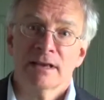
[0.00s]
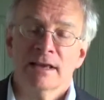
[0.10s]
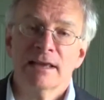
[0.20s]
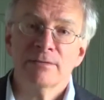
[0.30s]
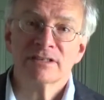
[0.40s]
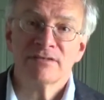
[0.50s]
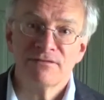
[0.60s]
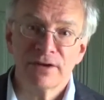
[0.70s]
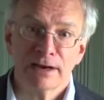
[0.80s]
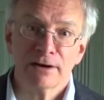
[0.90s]
He was a
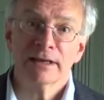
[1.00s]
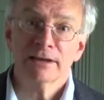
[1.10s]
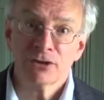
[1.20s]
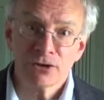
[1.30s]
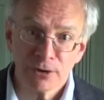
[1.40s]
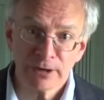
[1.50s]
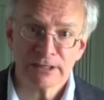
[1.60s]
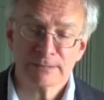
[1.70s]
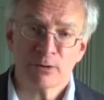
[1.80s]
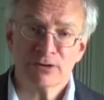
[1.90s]
very
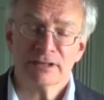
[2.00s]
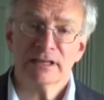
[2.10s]
curious person.